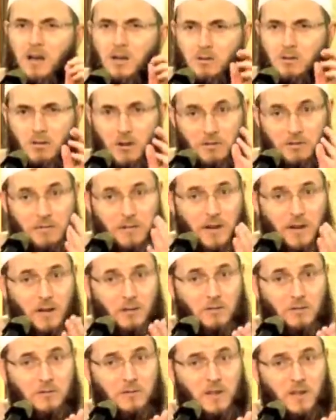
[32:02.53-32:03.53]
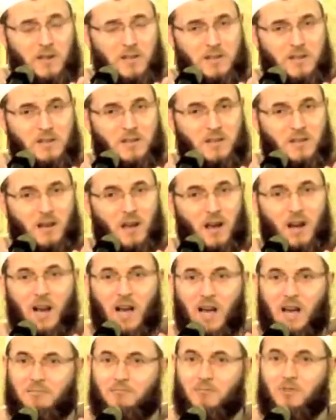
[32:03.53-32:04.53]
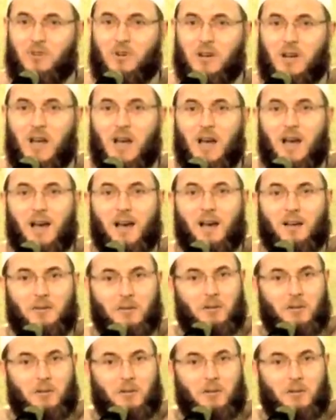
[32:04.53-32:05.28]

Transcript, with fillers: Are you afraid of death? Alhamdulillah,